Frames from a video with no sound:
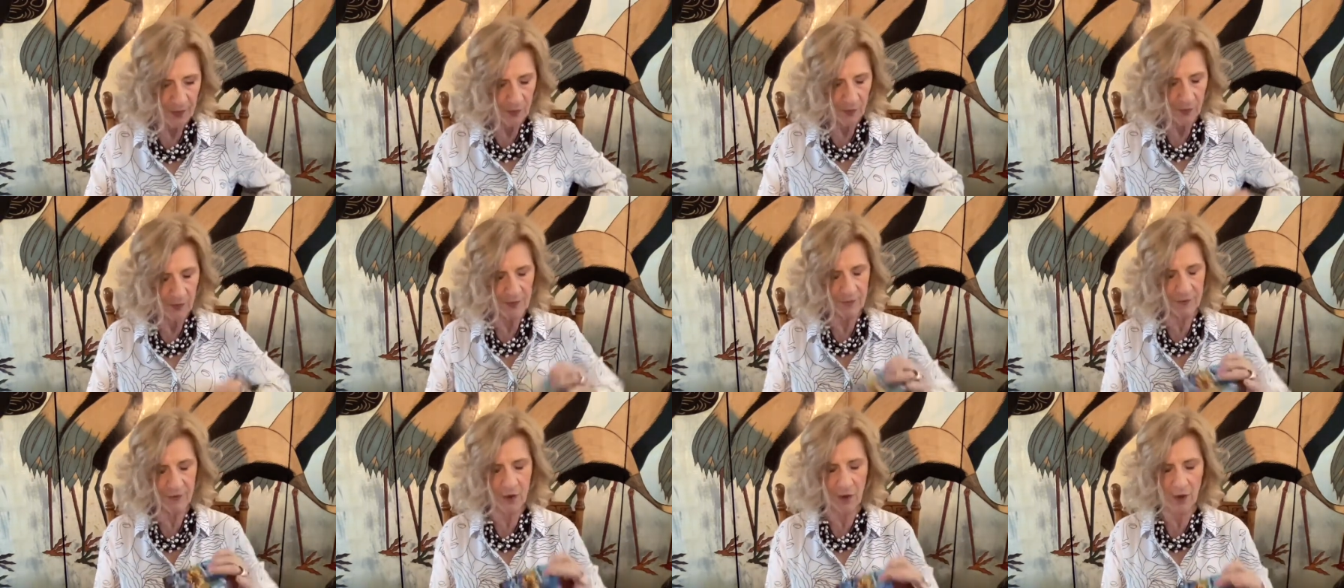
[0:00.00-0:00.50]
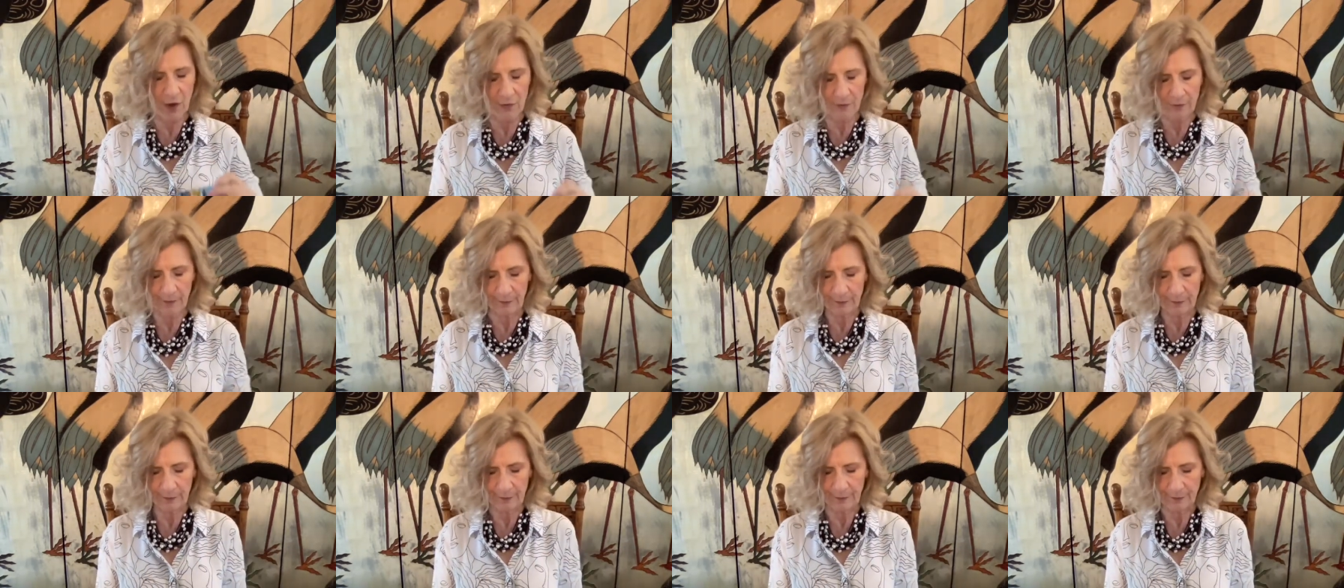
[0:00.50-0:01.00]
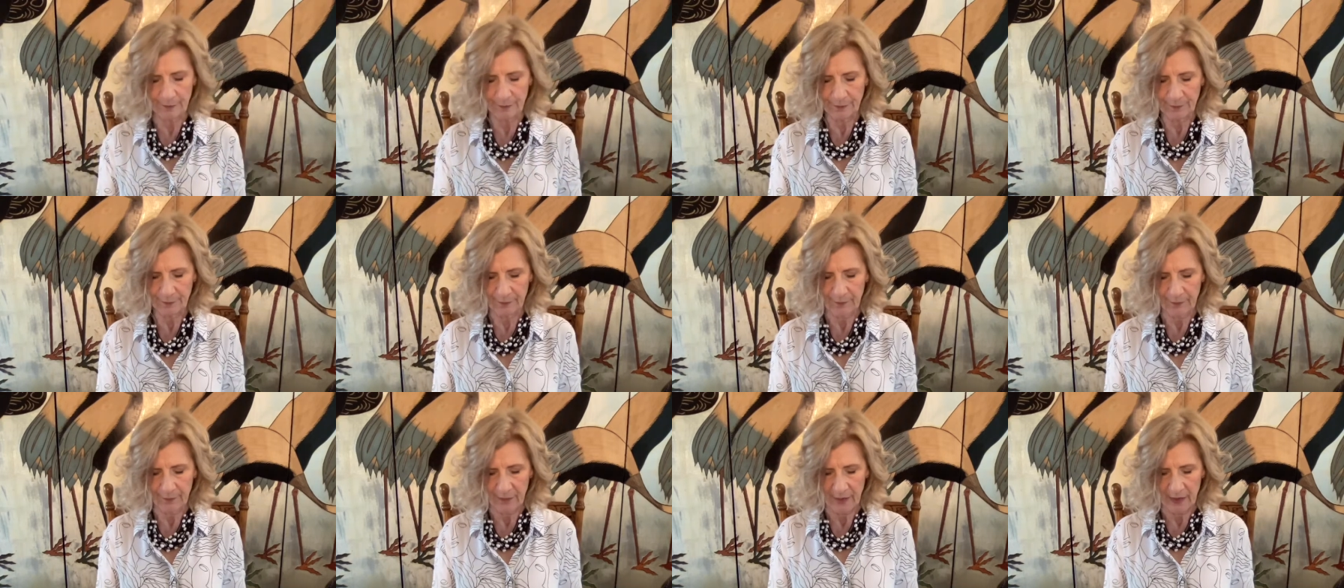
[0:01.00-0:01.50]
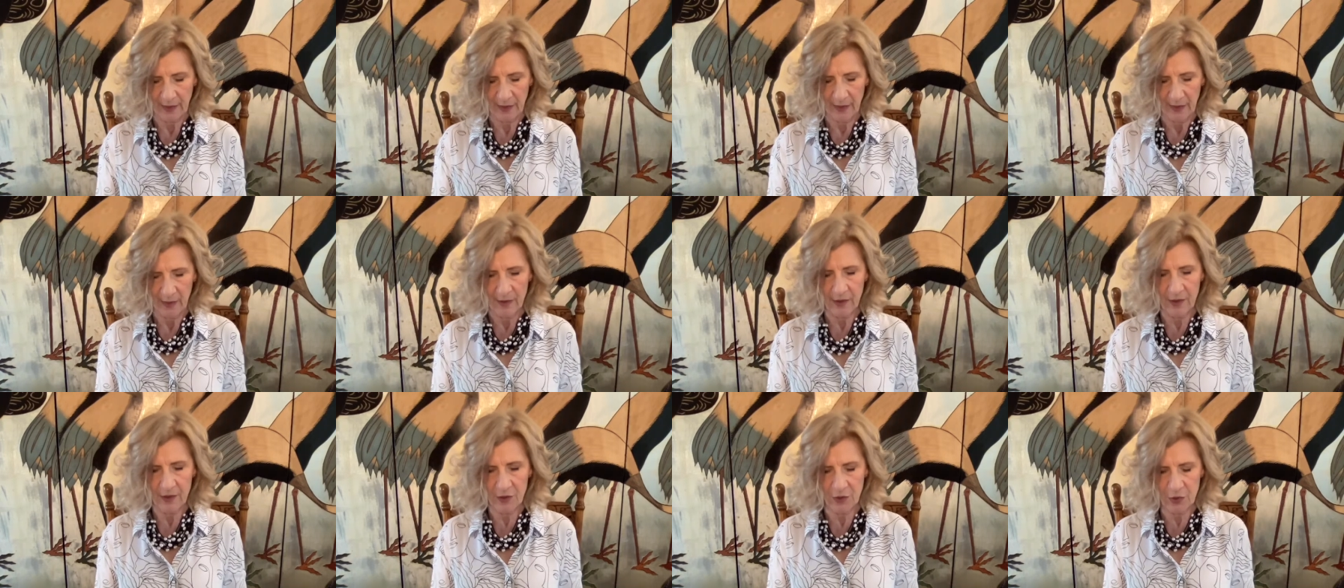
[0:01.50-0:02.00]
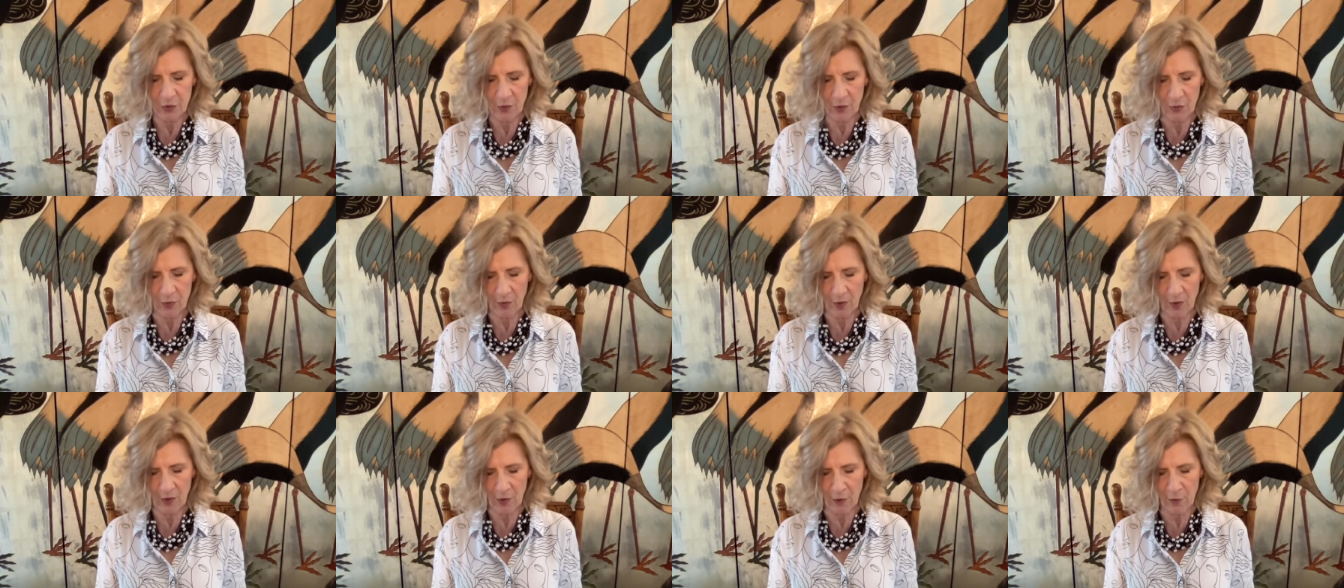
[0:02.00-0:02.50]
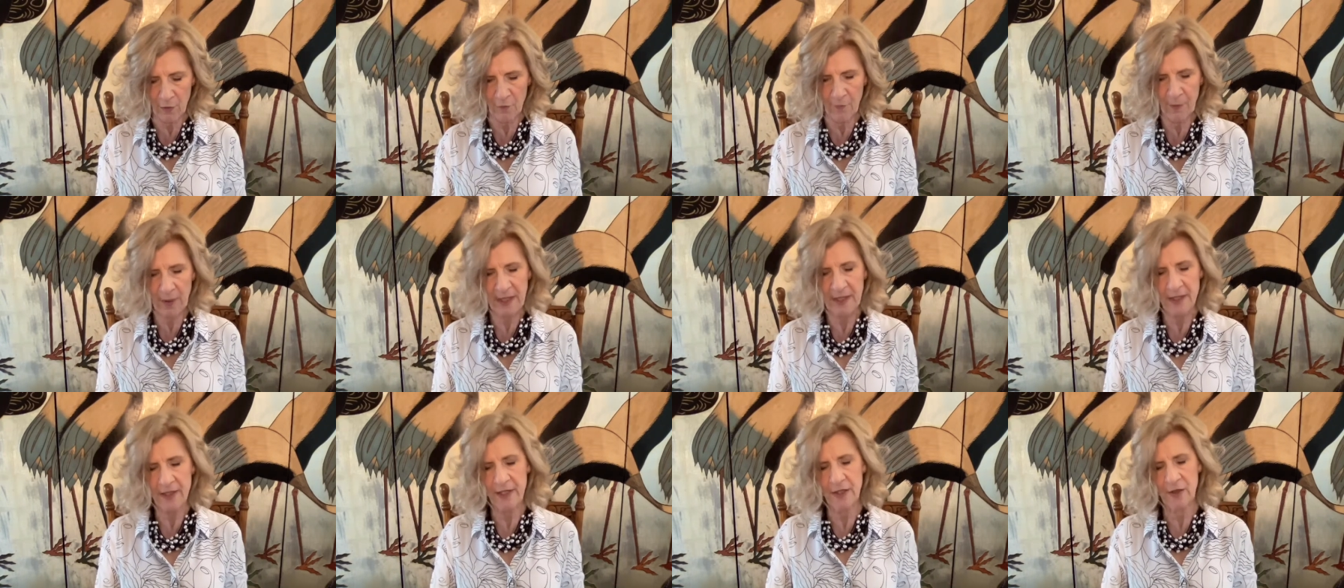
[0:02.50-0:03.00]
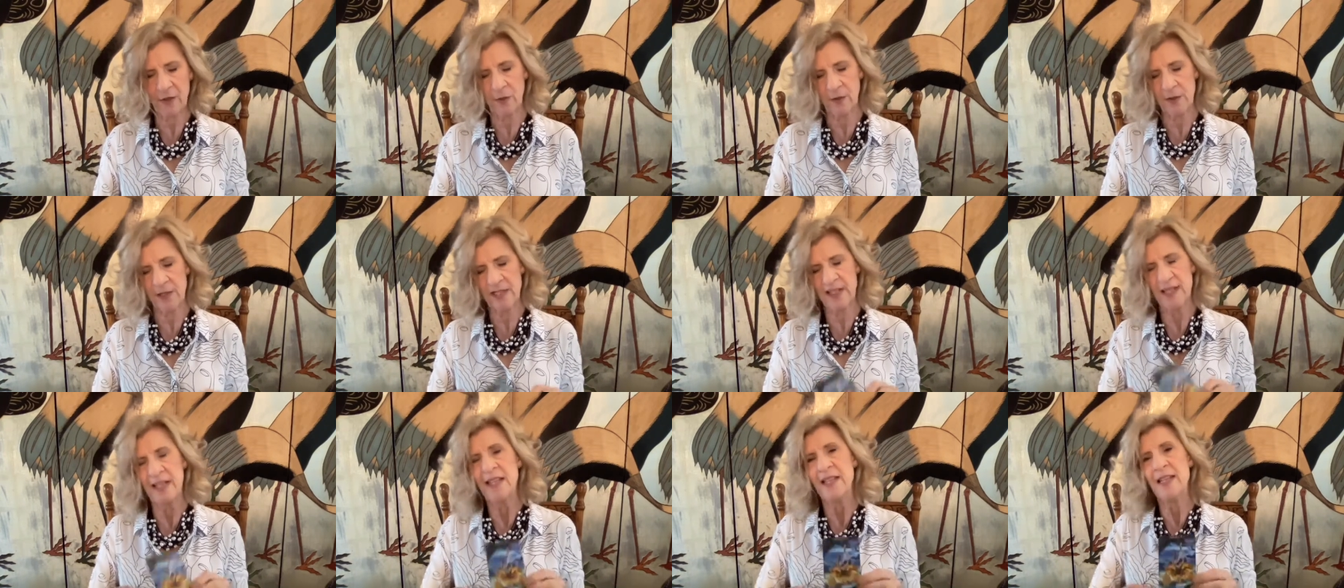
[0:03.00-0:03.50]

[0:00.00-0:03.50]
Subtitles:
we've got the Two of Pentacles.